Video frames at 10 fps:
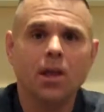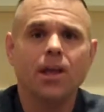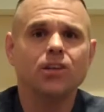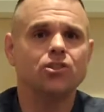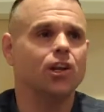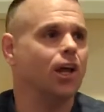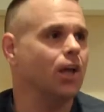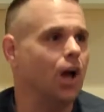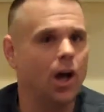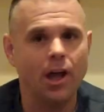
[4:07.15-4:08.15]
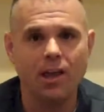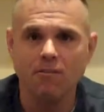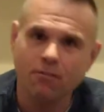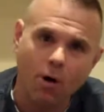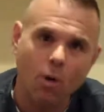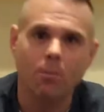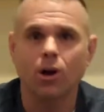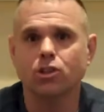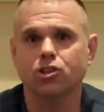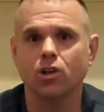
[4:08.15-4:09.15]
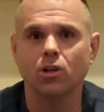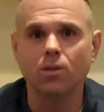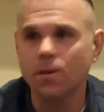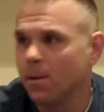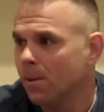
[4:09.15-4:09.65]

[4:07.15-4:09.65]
Is it a uh, infomercial?